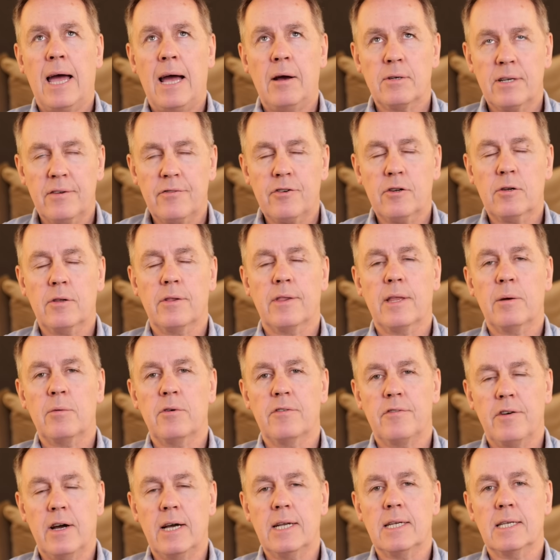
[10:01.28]
how difficult they were
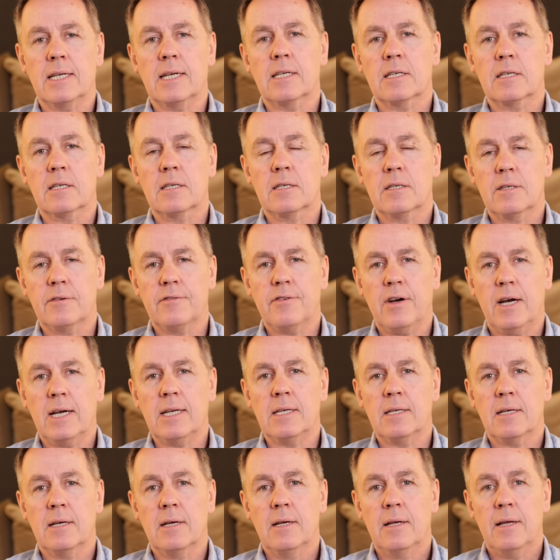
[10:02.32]
finding it to
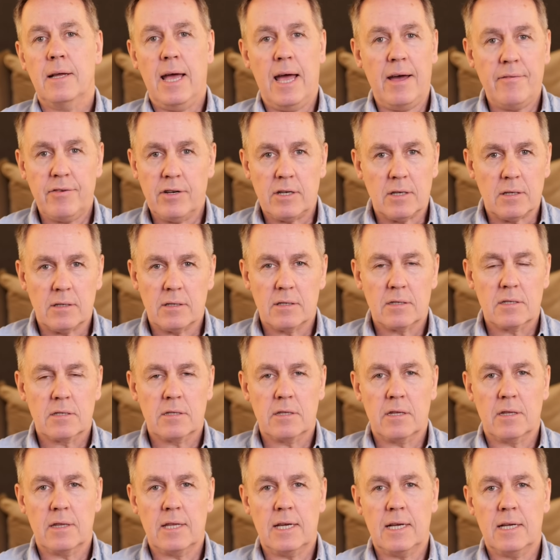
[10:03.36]
find evidence
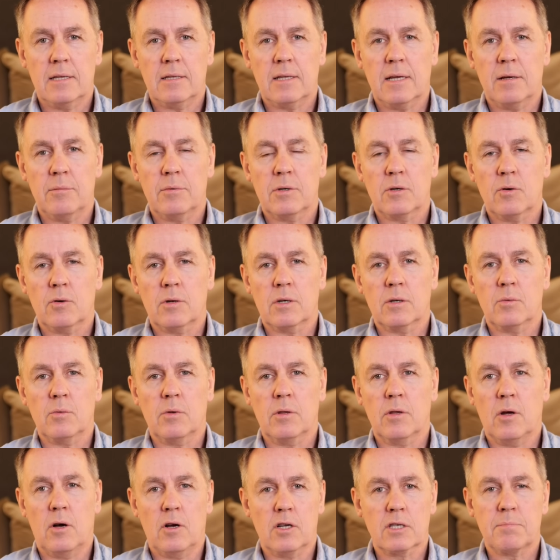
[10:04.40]
that they, they were talking to all
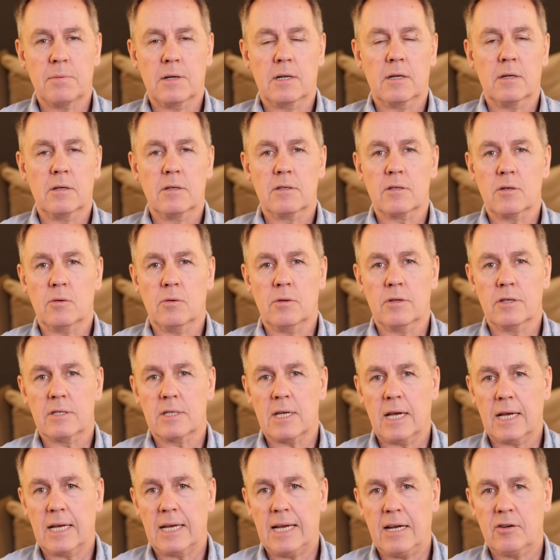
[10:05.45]
the hospitals and all the
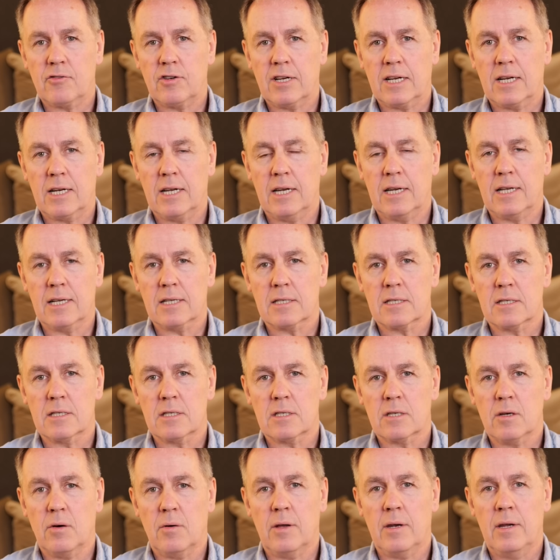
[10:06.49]
psychiatric clinics and
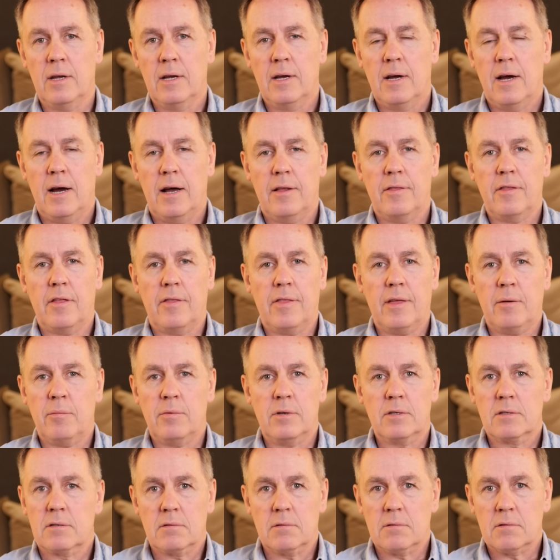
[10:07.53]
so on, and that there
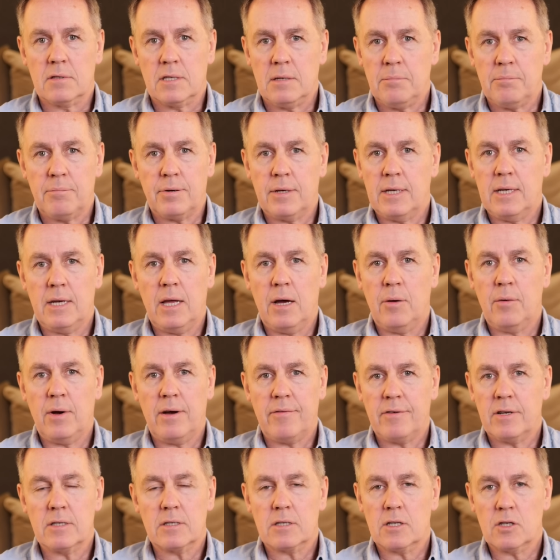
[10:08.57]
was simply no
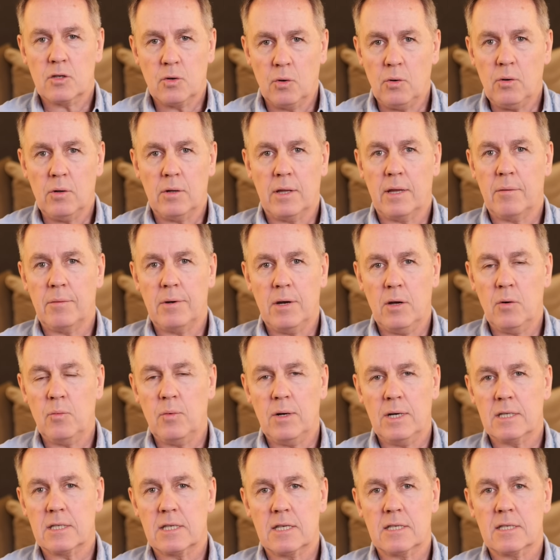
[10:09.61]
evidence at all. There were no
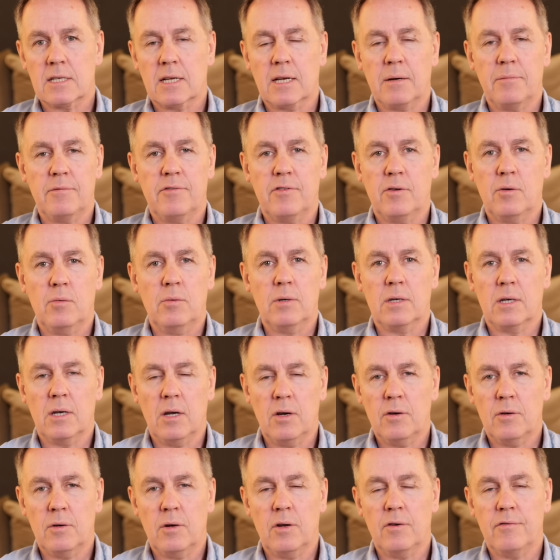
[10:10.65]
witnesses had come forward,
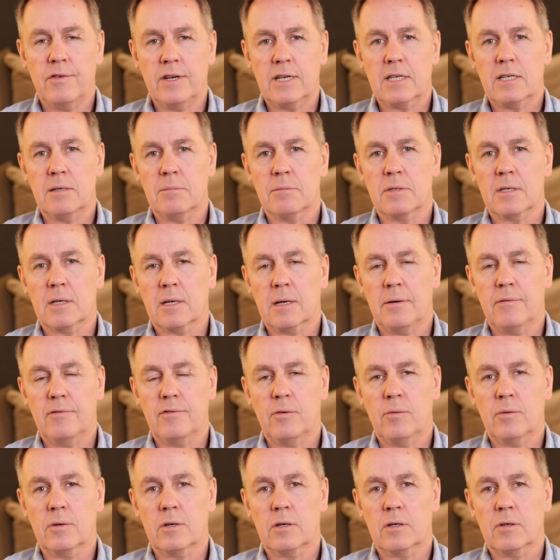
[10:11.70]
no, no victims had come
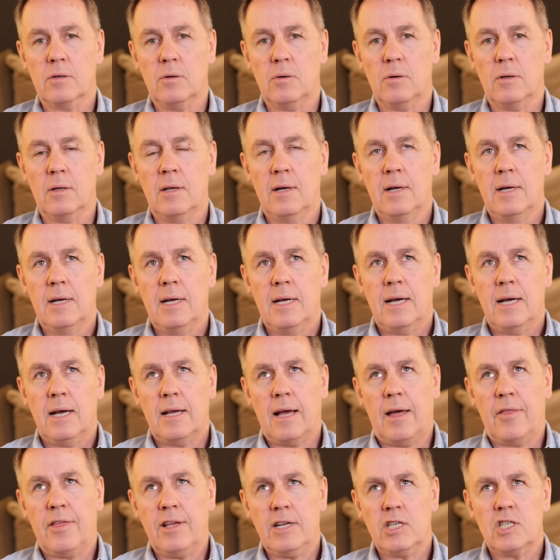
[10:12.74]
forward at all.
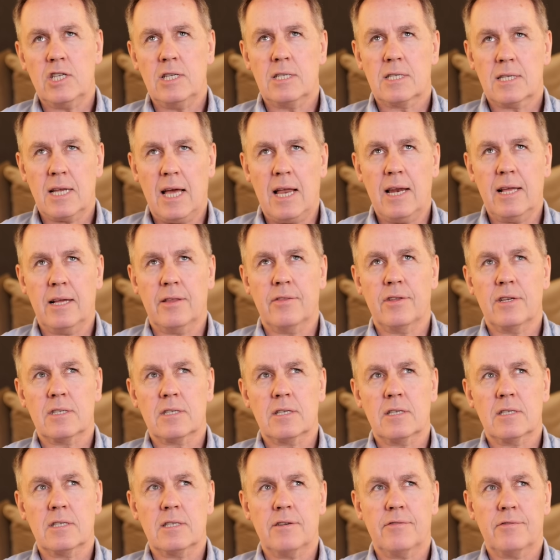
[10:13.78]
I think she's telling
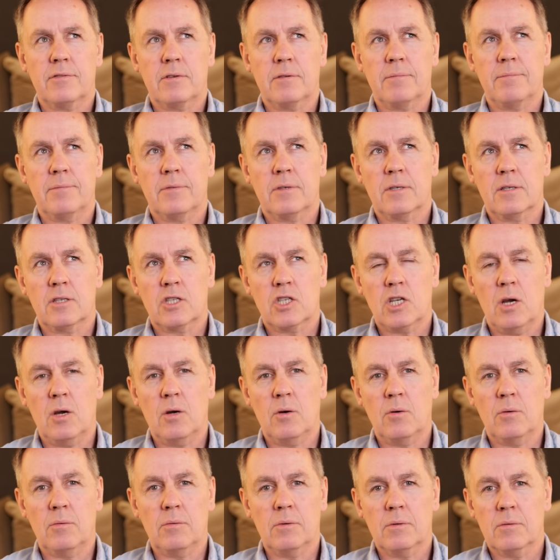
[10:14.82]
this as if to, to
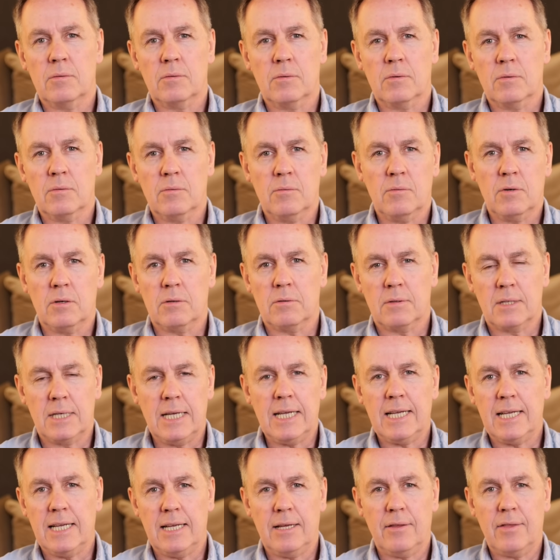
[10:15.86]
show what
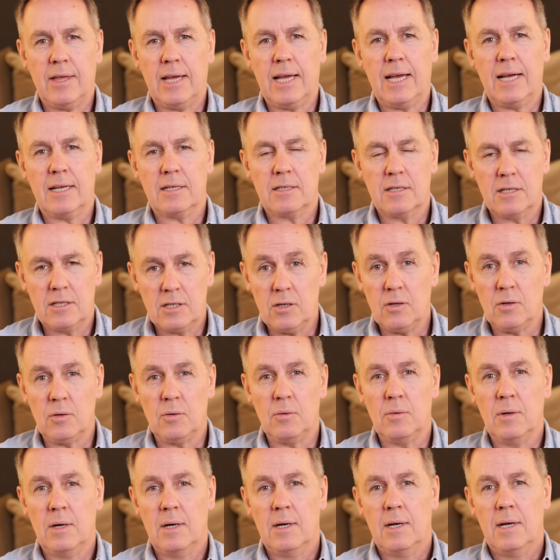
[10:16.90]
digging they had to
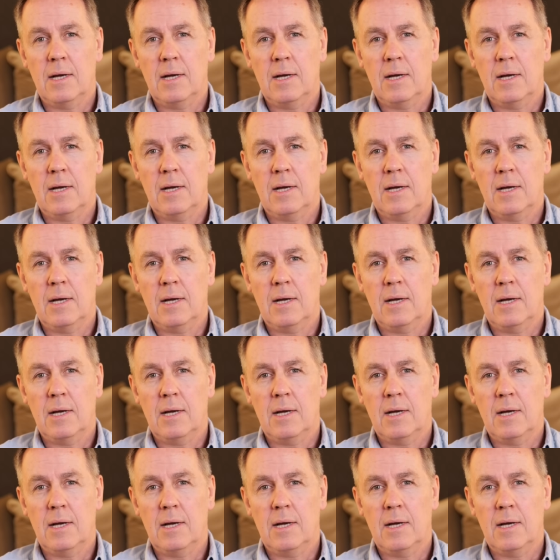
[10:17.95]
do,